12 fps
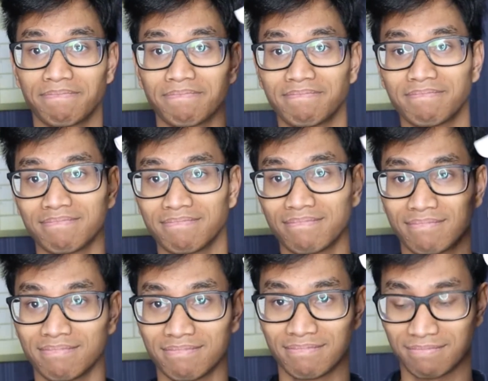
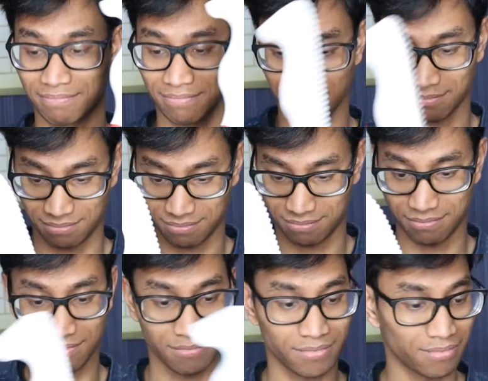(silence)